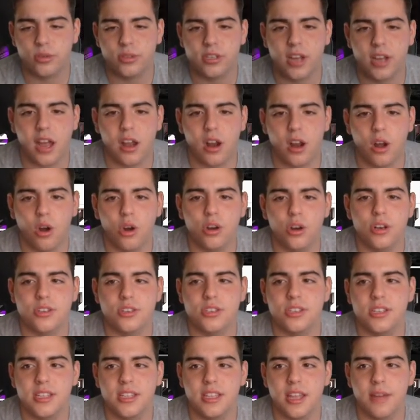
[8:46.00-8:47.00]
it's kind of hard to
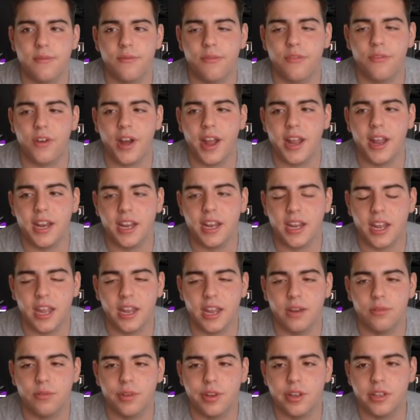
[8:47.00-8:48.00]
see them fighting
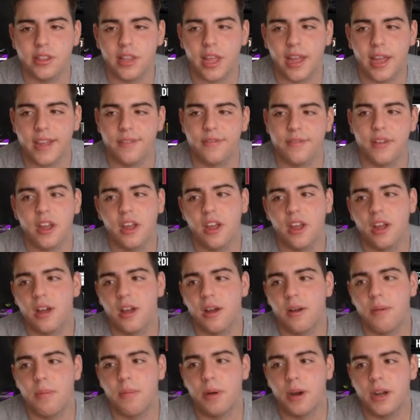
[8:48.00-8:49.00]
in real life.
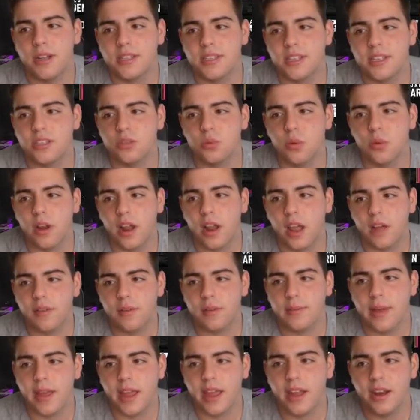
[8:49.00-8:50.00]
But it's
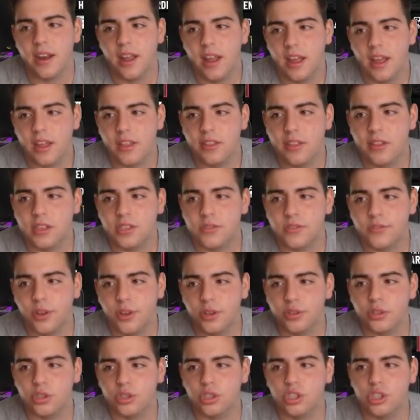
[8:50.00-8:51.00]
whatever, man. This
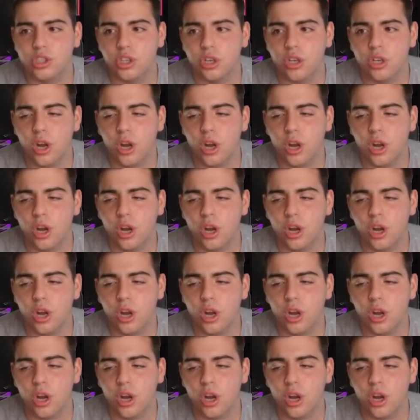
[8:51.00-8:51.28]
filter should